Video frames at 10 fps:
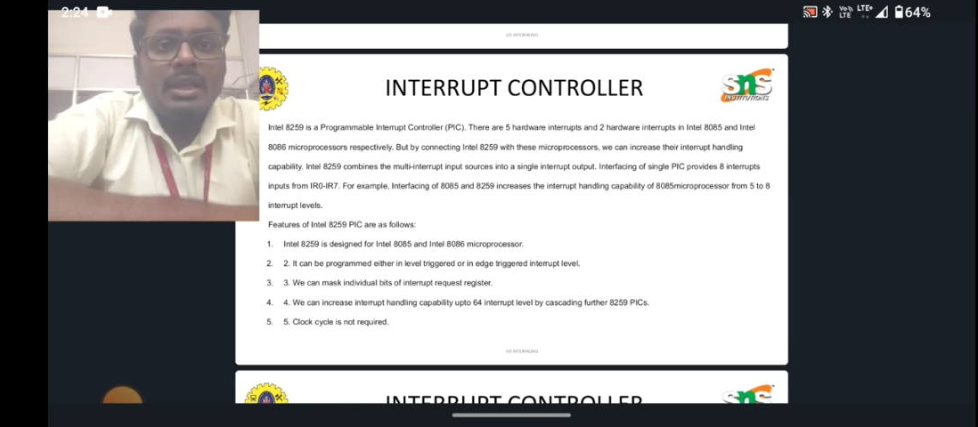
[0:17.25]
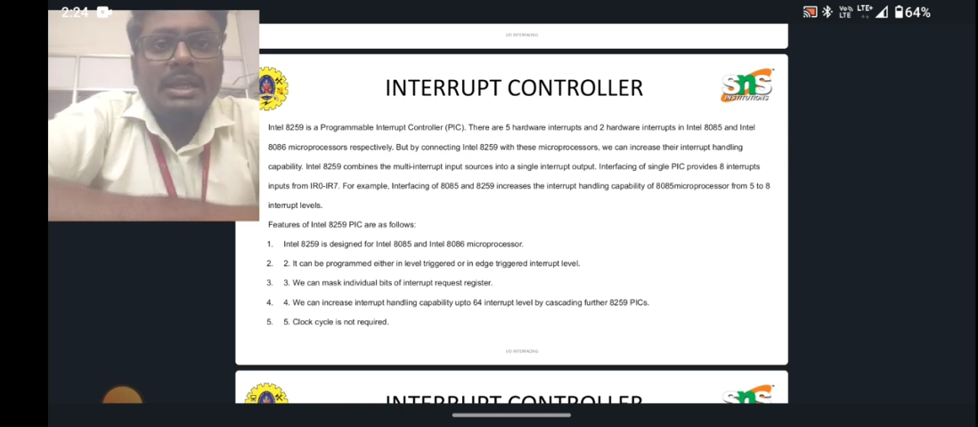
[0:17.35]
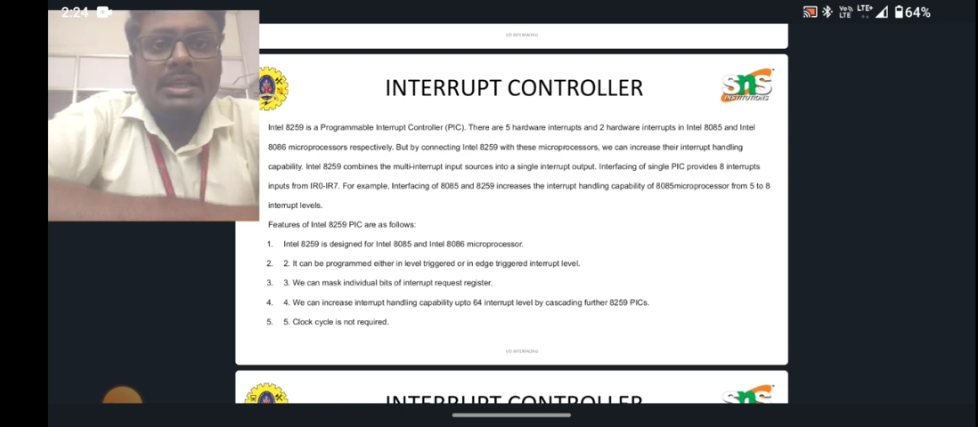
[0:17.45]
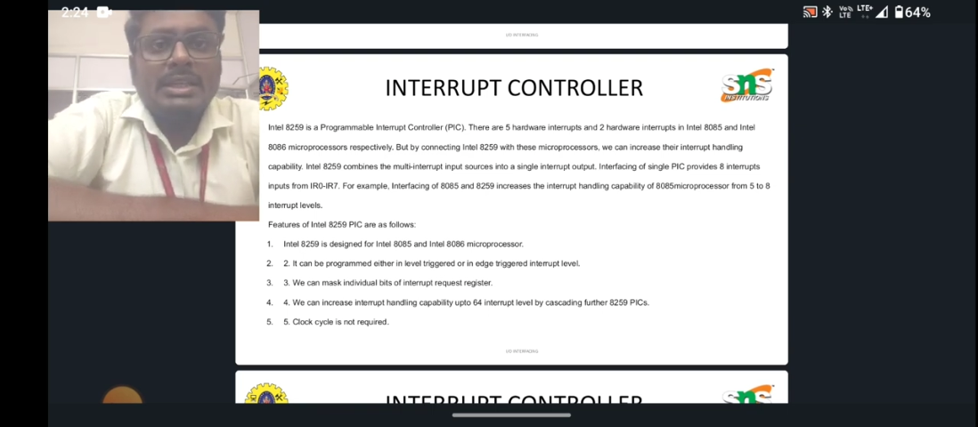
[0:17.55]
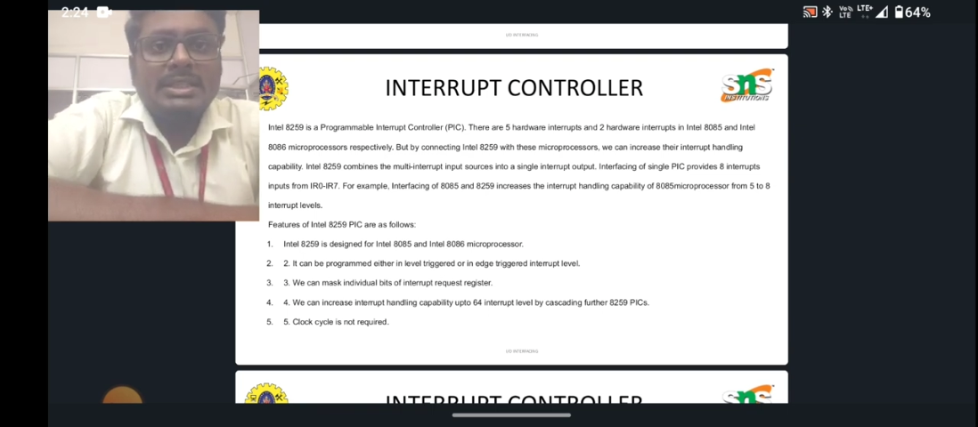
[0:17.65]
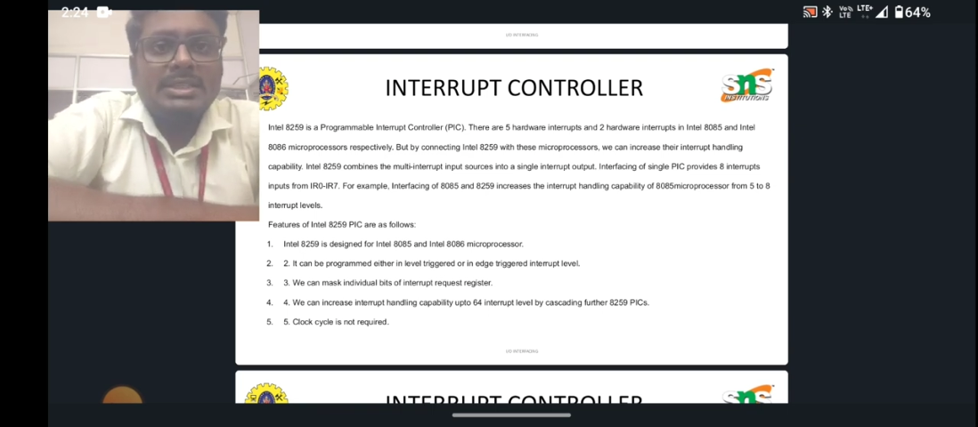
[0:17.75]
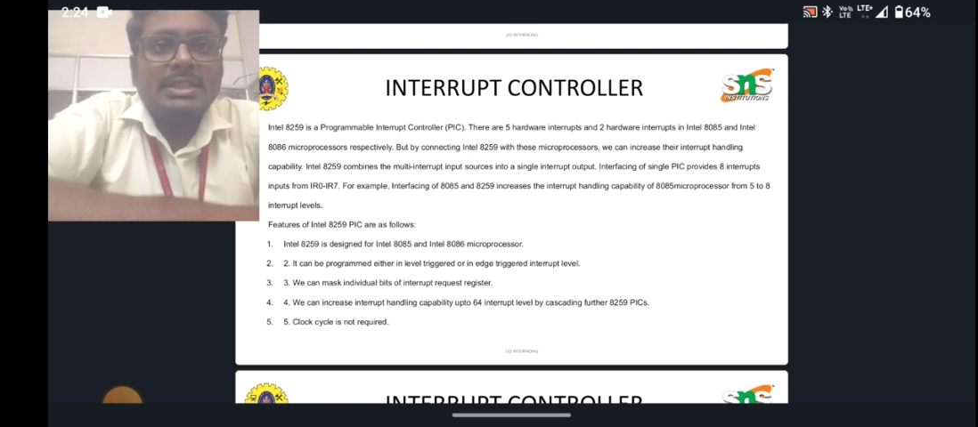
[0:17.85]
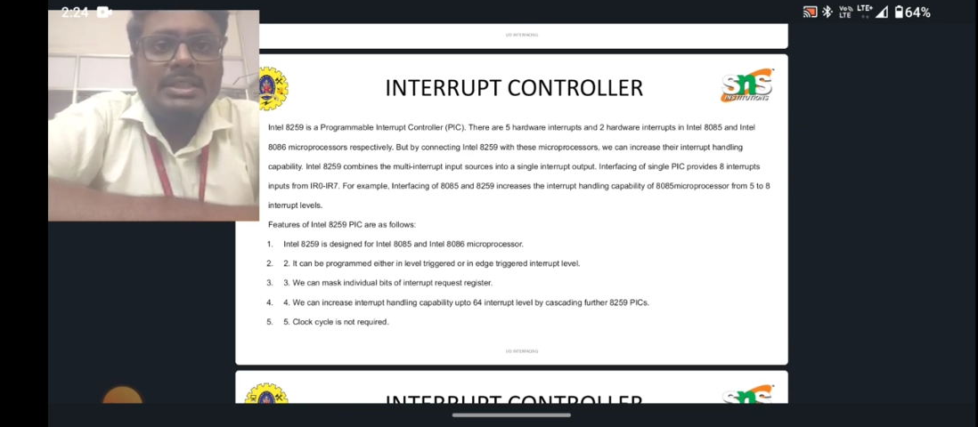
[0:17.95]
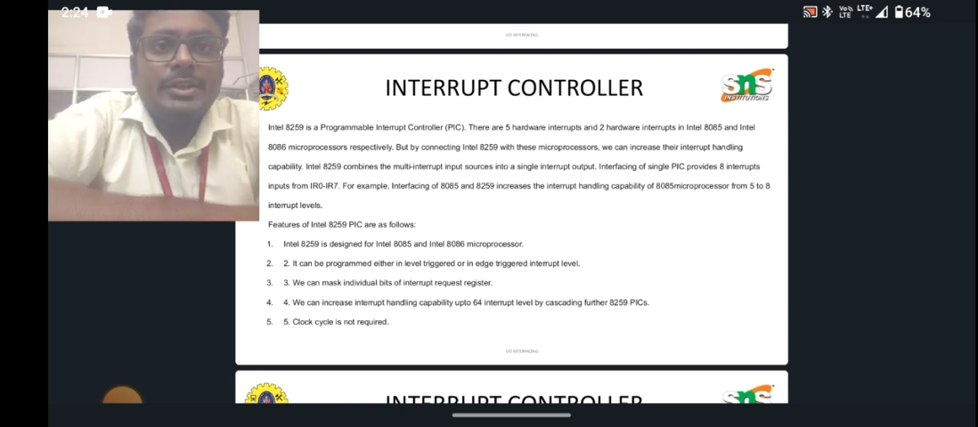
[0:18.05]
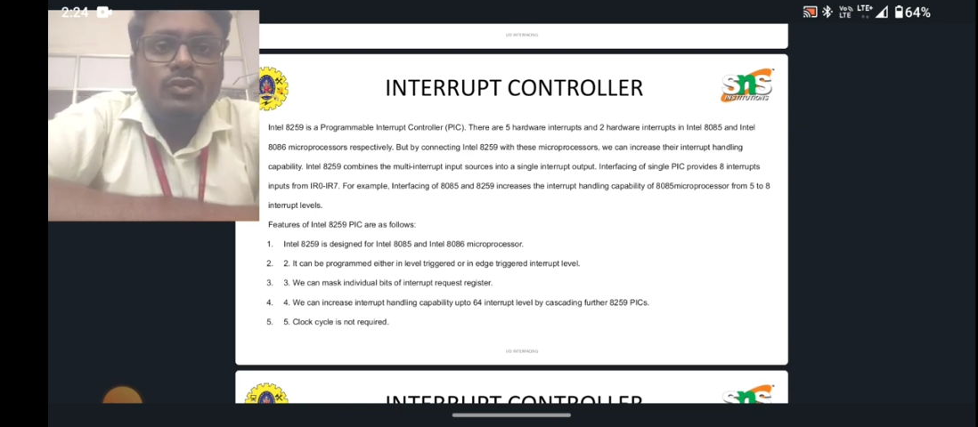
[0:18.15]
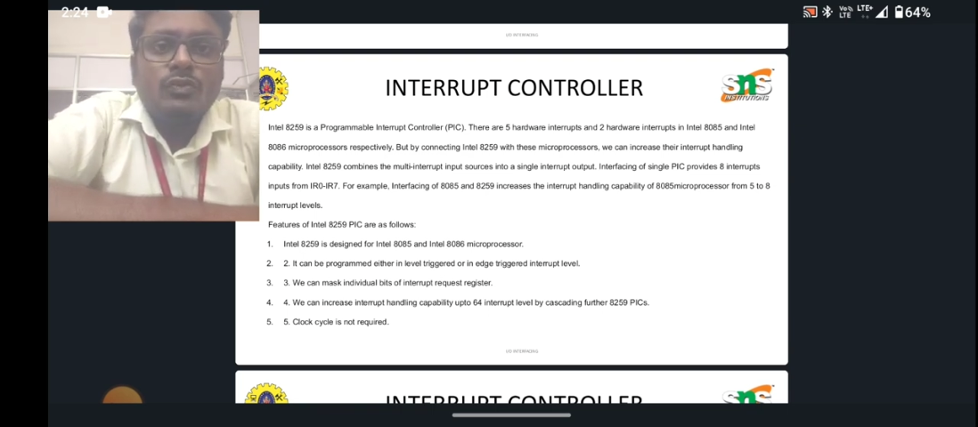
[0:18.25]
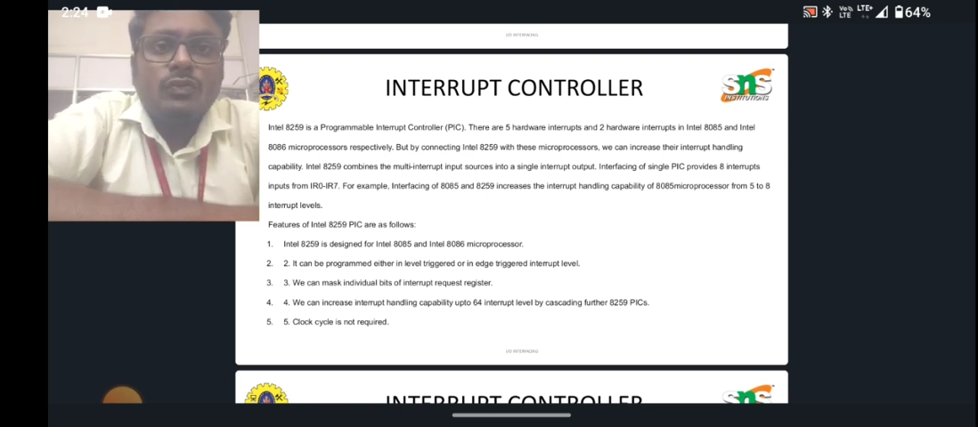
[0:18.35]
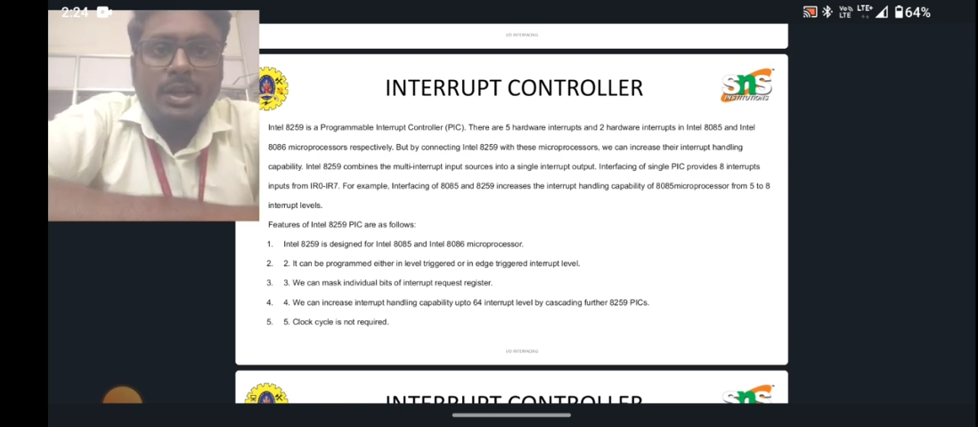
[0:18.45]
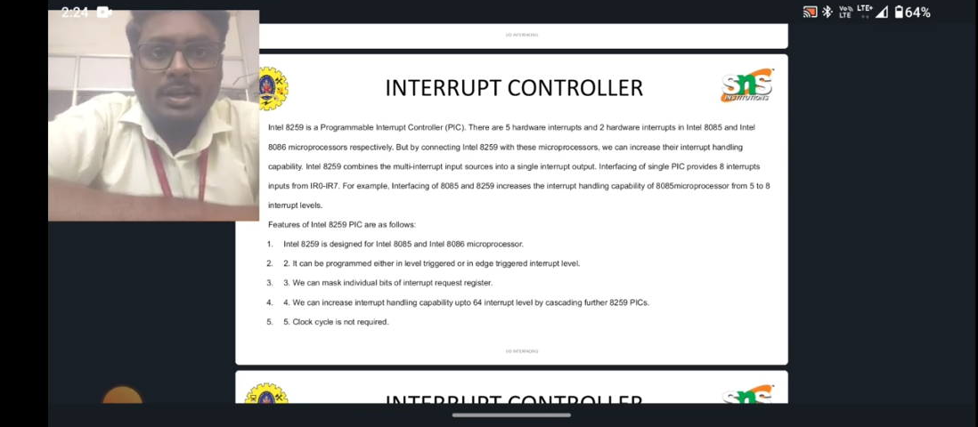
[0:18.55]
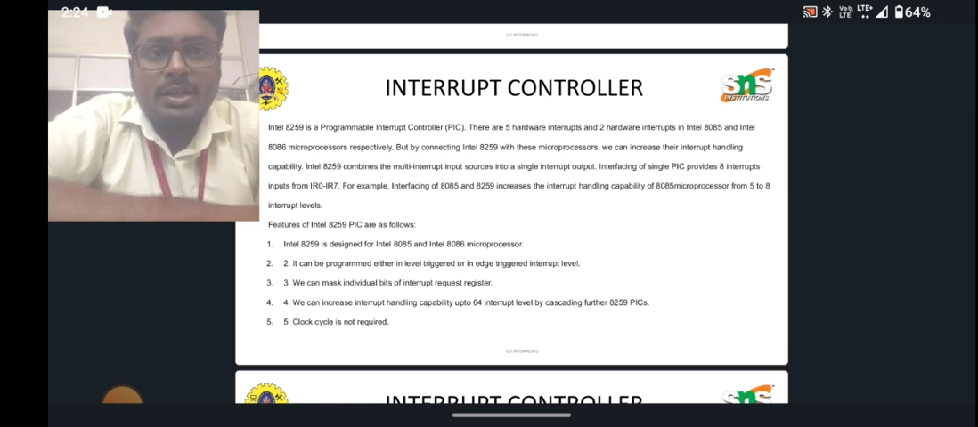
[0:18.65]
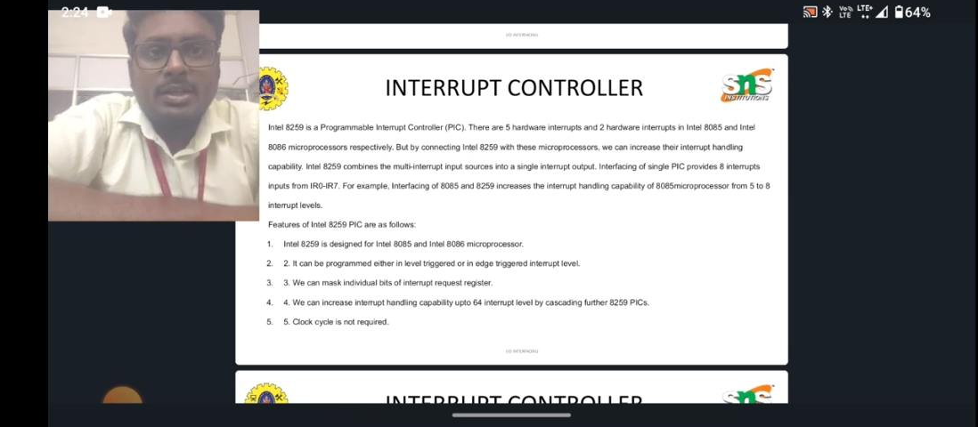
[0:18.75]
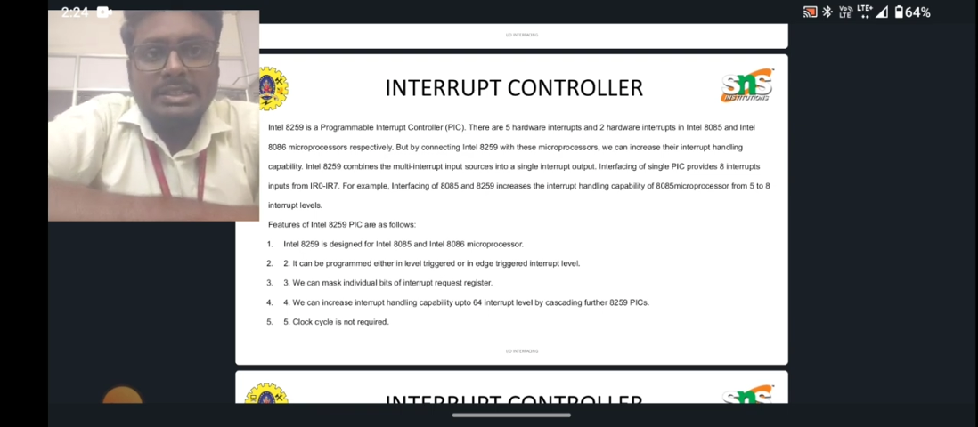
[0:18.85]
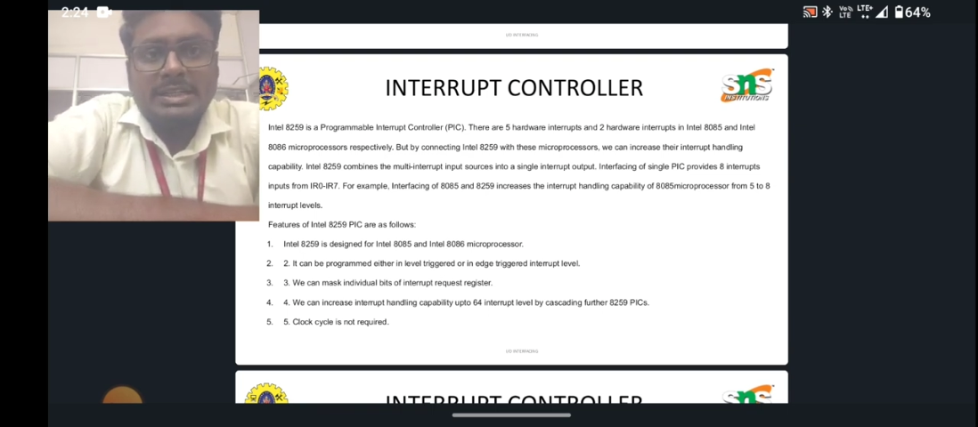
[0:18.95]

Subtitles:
Intel 8259 is a